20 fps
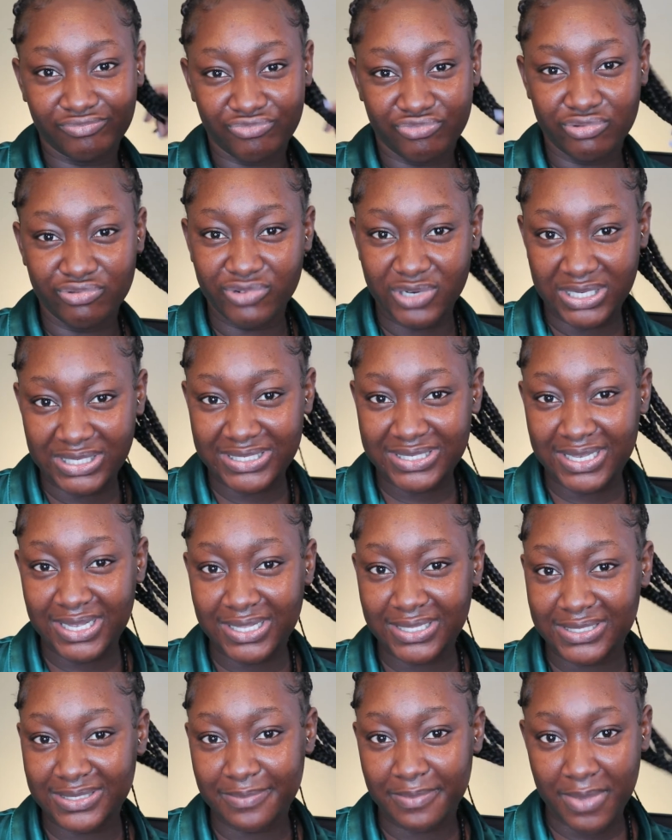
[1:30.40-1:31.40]

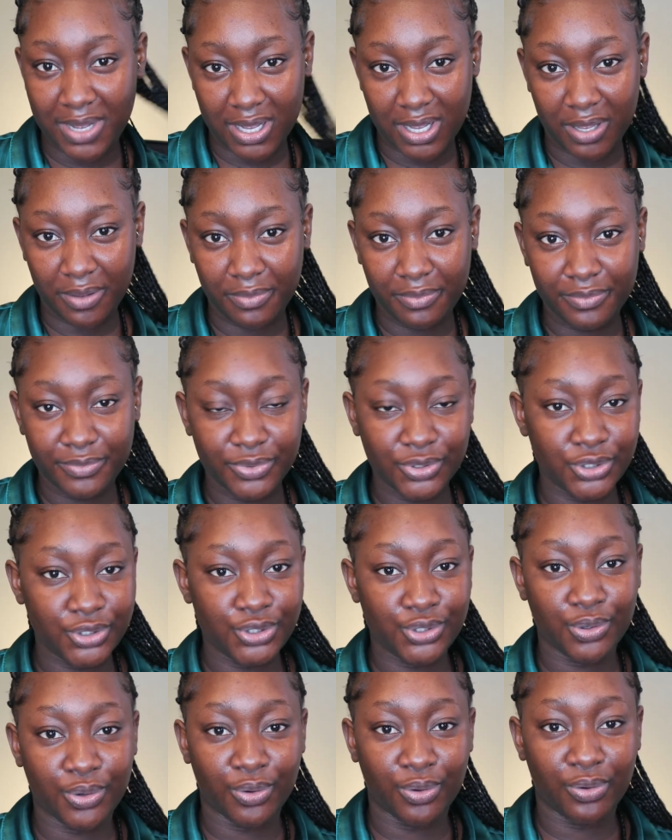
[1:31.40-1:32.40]
recent mom,
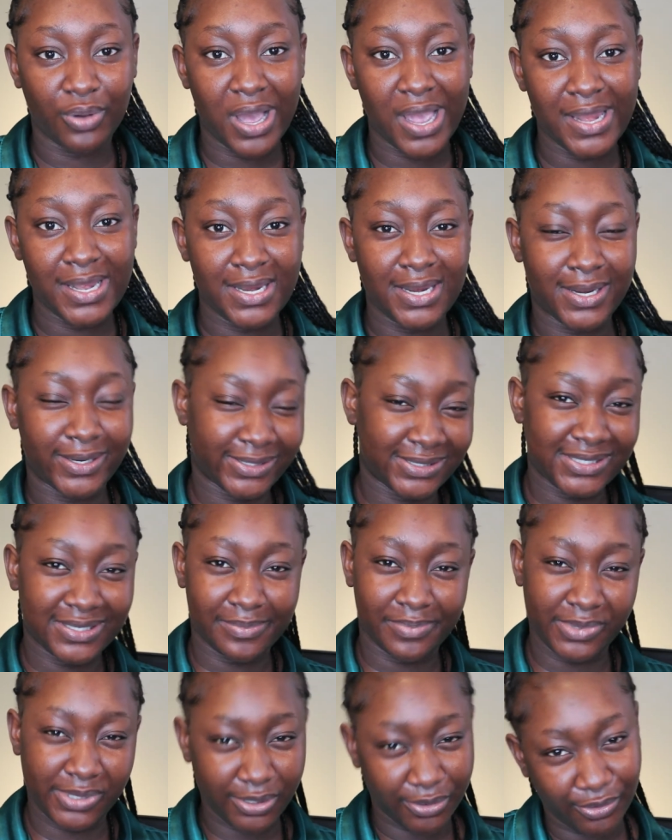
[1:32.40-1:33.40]
so I needed to
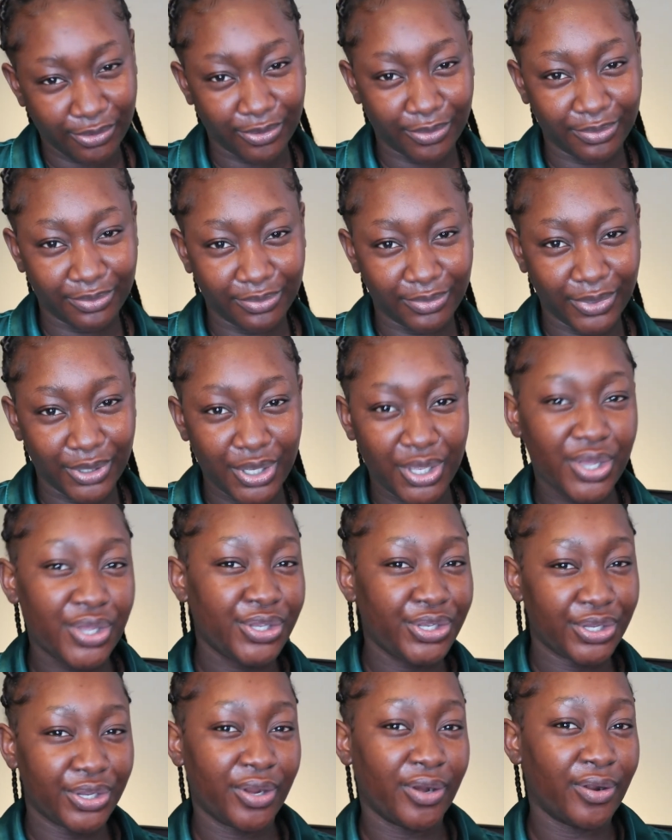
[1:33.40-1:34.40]
be home,
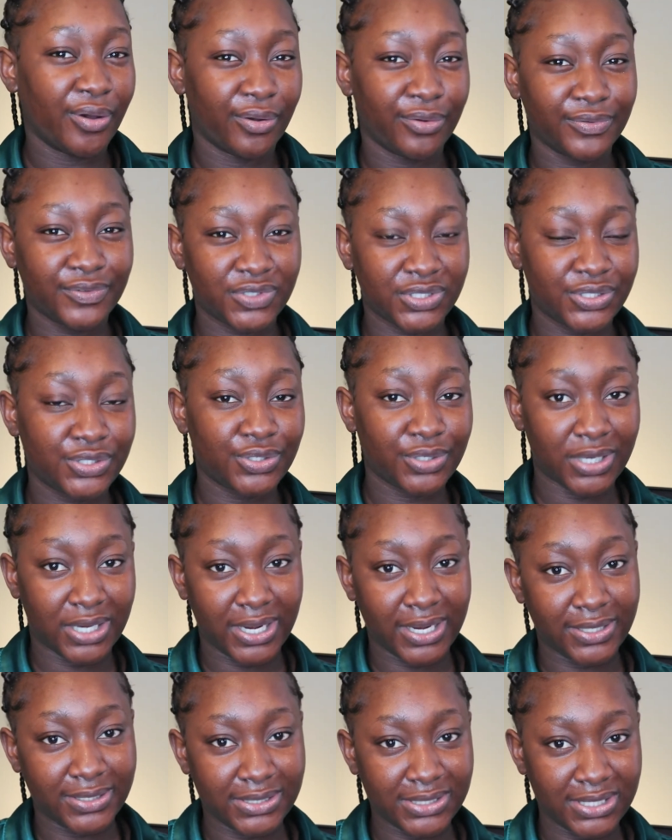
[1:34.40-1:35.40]
you know, just so that
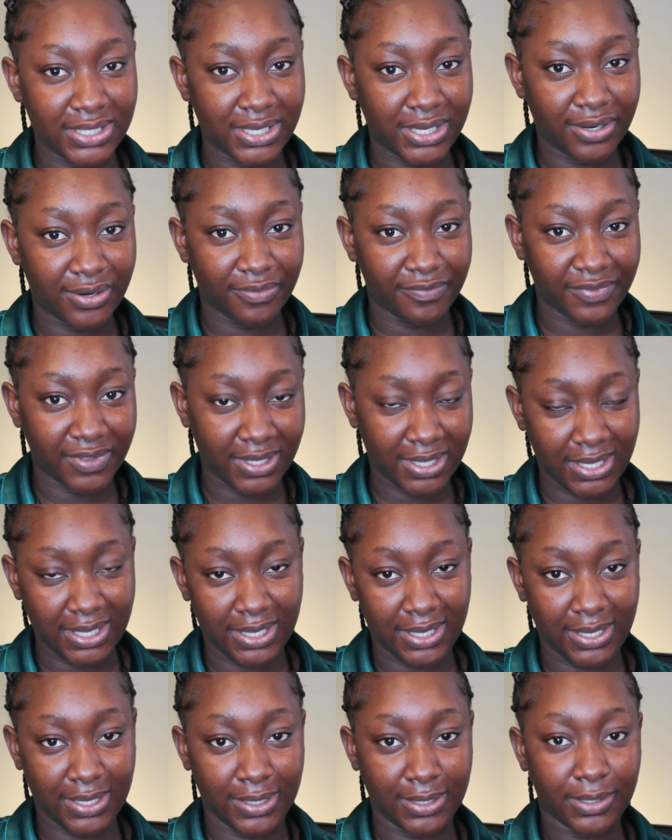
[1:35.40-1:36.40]
I could take care of the
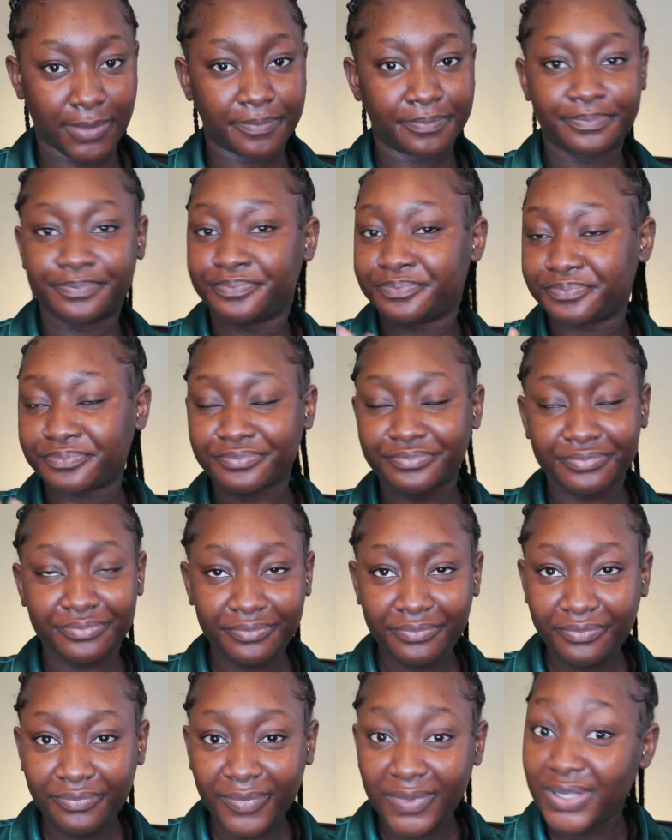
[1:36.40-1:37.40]
kid.
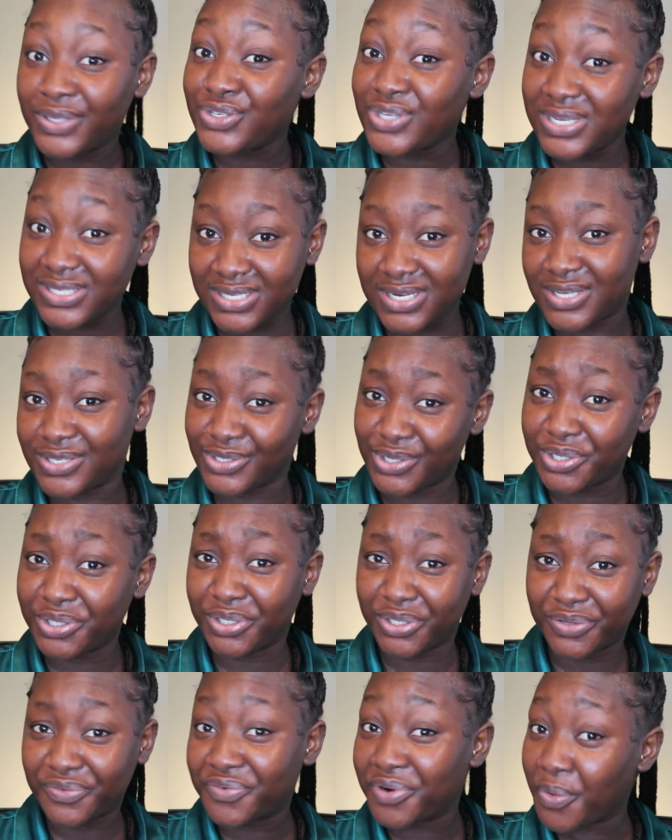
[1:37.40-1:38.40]
So I said I was gonna
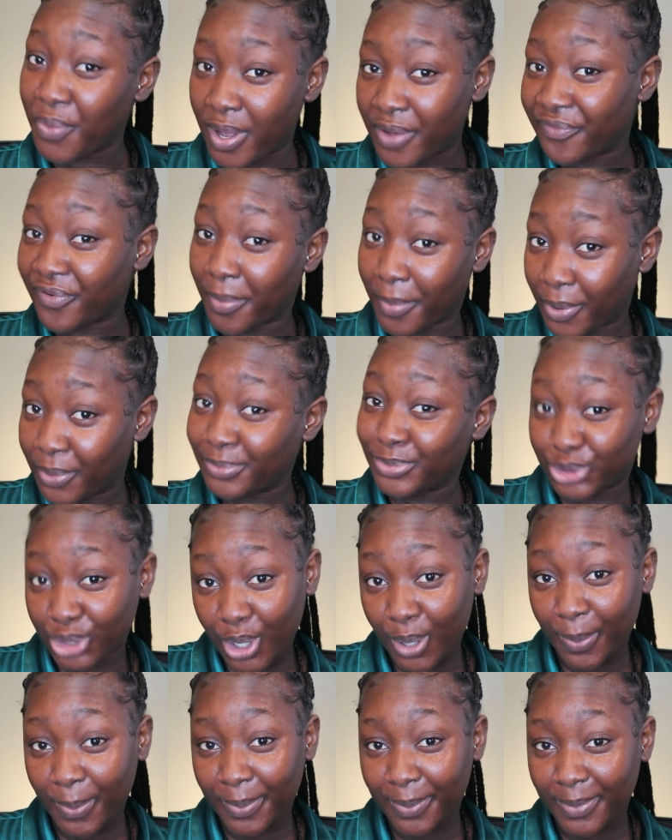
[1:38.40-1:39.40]
look for a work from home
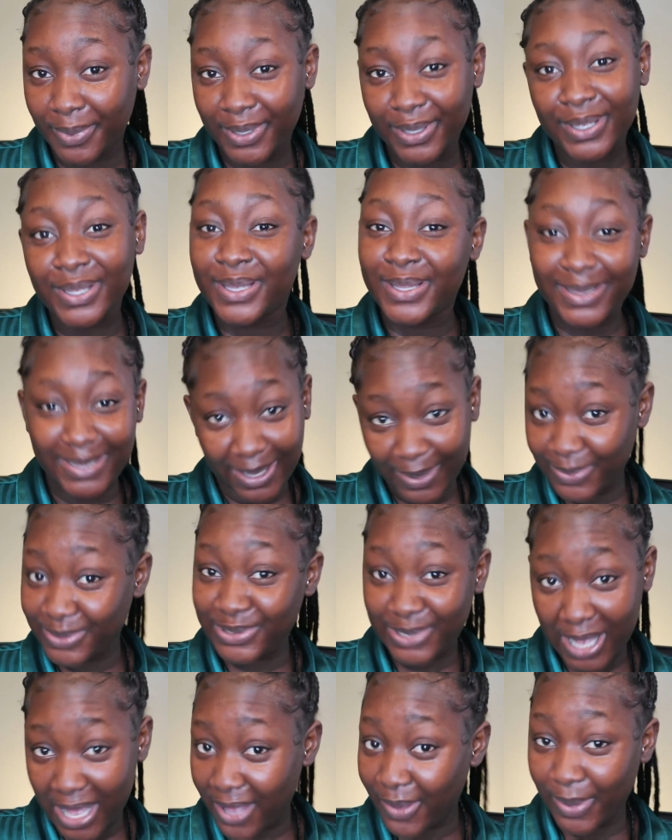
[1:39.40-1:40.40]
job. That
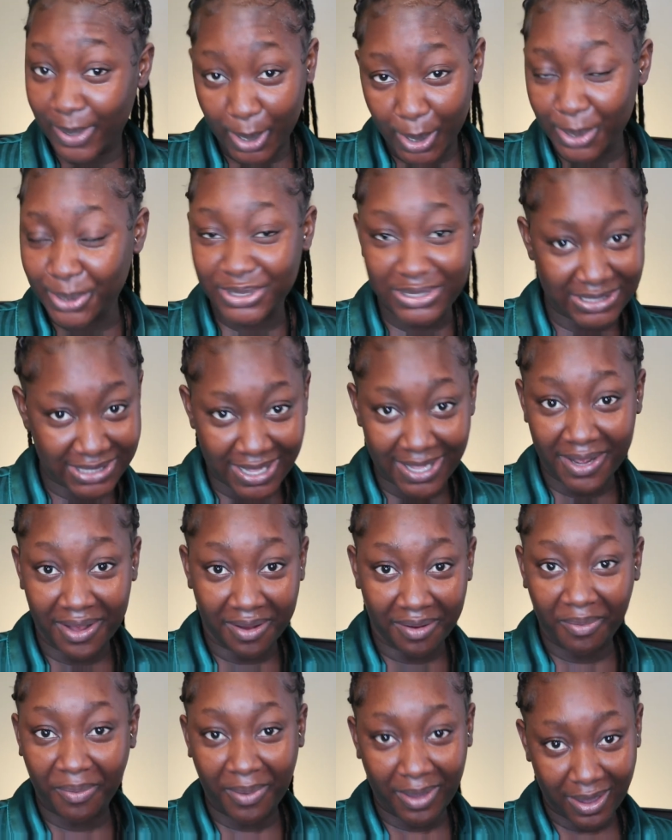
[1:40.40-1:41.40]
was how it all
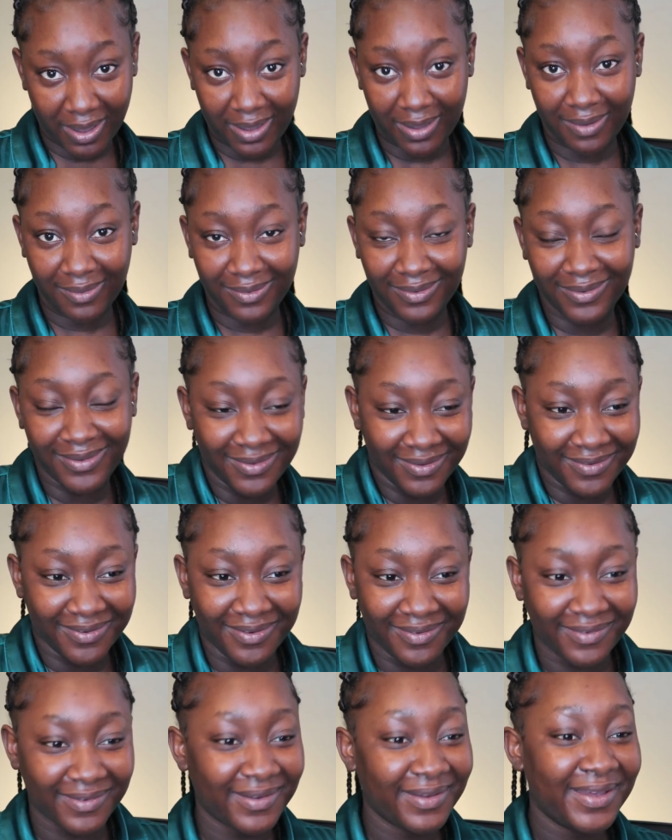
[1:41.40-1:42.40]
started, okay?
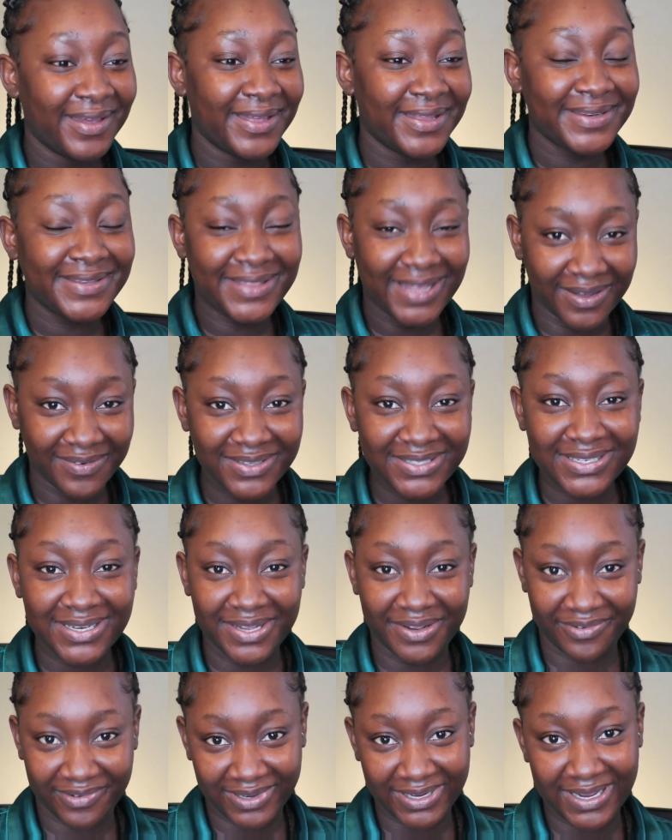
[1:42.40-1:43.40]
That was
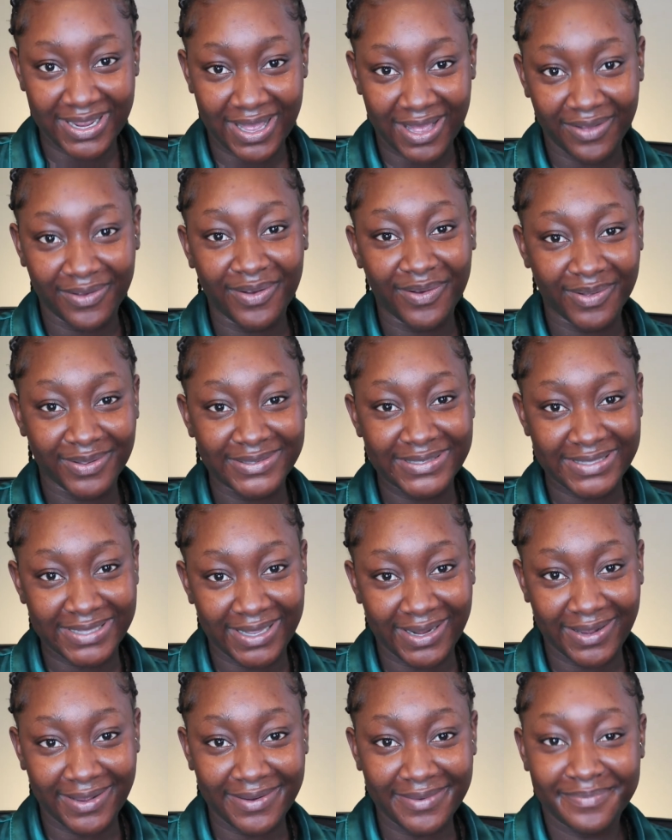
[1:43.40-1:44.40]
literally how it all
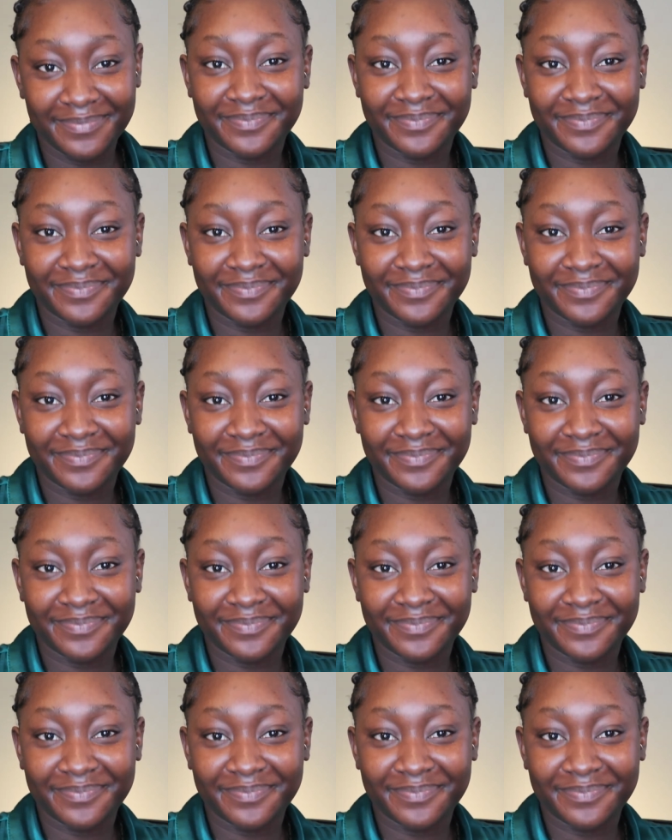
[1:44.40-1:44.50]
started.